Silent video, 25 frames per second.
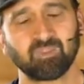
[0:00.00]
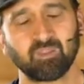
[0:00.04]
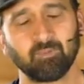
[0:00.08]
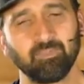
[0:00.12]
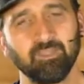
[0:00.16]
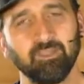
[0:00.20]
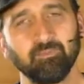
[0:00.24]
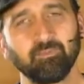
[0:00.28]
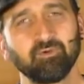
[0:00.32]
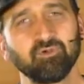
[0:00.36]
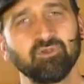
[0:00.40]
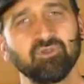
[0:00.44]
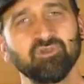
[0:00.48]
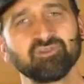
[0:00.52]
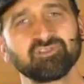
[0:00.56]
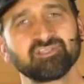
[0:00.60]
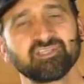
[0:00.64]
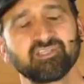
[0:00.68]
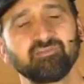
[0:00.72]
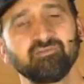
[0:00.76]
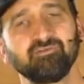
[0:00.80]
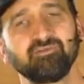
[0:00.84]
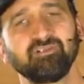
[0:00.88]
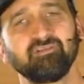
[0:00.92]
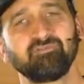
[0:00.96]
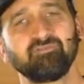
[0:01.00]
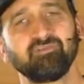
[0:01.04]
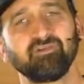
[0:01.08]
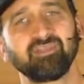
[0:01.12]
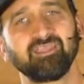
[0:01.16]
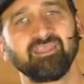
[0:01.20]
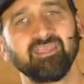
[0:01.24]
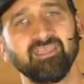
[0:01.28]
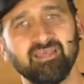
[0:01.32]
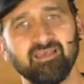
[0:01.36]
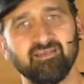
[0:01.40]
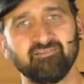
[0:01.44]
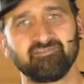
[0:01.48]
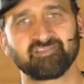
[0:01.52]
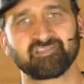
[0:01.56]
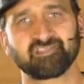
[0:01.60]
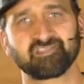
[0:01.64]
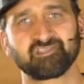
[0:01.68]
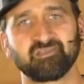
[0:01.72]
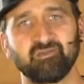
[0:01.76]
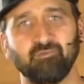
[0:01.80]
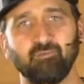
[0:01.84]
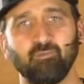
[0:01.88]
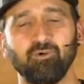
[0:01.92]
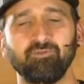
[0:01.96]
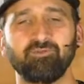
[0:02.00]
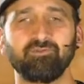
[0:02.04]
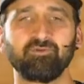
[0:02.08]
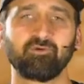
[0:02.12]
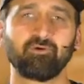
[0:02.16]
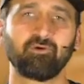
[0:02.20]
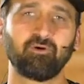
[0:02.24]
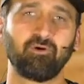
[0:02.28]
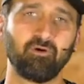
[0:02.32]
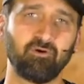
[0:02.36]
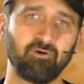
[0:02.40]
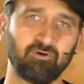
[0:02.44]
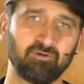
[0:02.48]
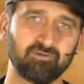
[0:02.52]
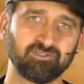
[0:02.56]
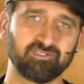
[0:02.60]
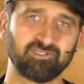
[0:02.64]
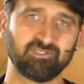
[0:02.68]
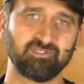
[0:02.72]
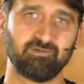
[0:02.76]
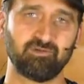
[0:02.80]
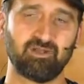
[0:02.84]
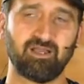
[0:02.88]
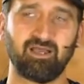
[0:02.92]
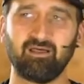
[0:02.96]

people using their different gifts and what they're called to.